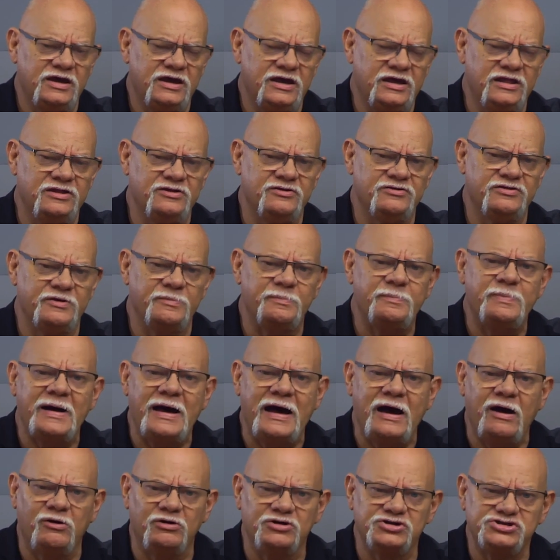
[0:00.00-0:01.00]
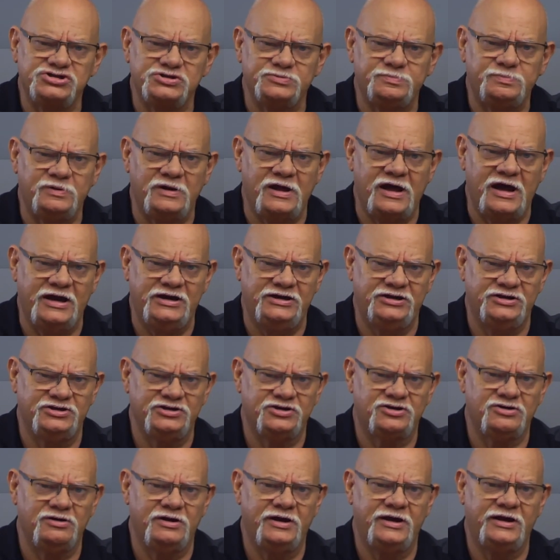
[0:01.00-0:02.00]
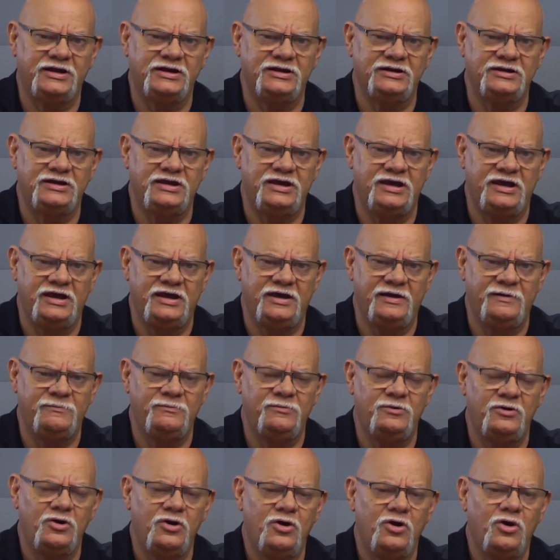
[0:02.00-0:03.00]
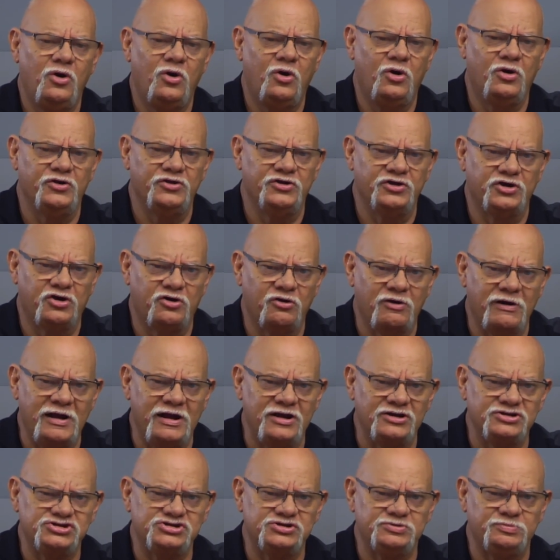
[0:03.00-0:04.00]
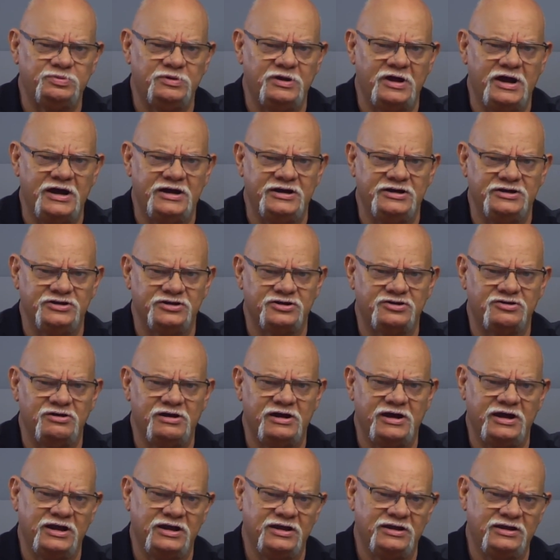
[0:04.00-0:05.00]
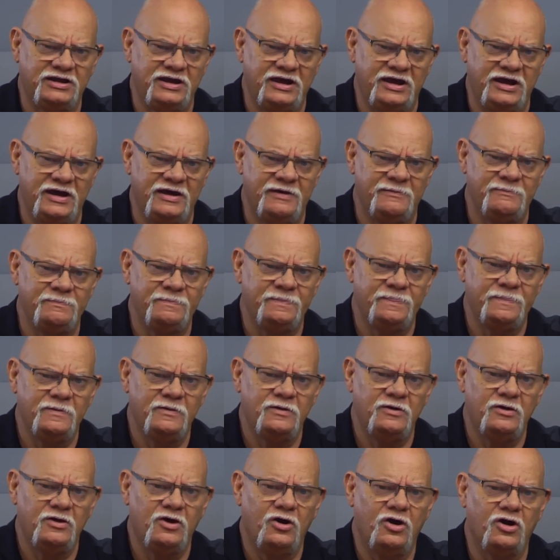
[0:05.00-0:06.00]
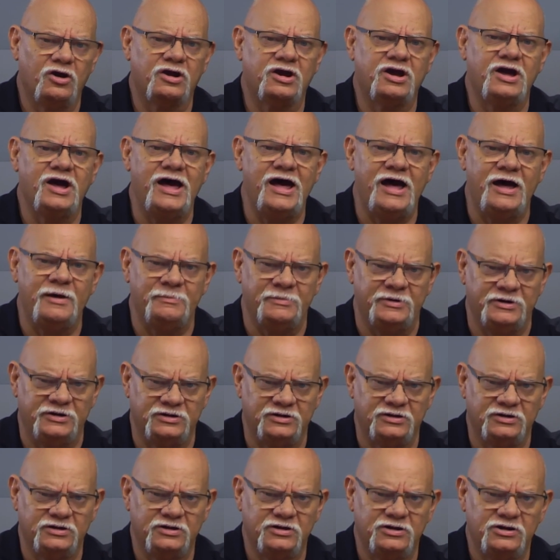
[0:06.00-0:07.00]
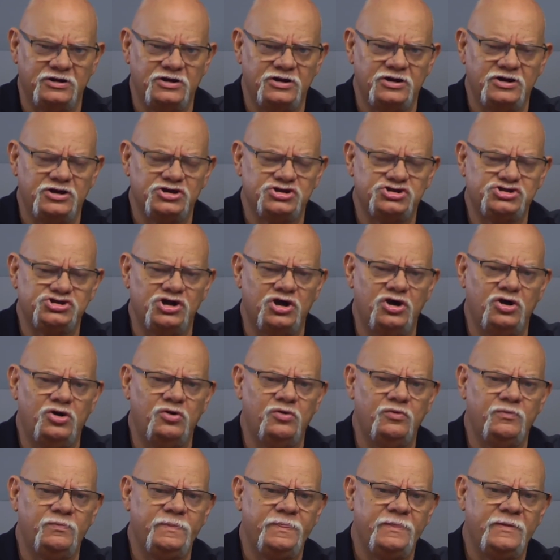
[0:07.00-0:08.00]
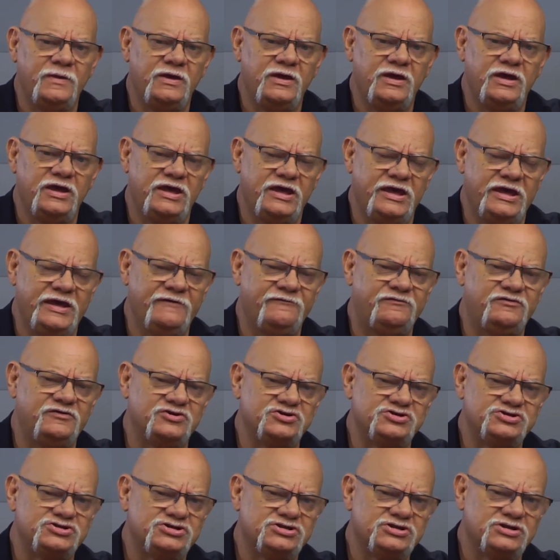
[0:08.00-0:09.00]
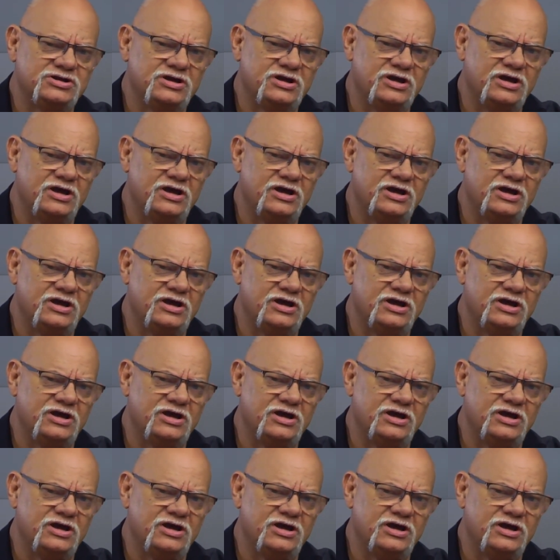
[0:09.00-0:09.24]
either the power supply to the crank and cam or the ground supply to the crank and cam are common. So if there's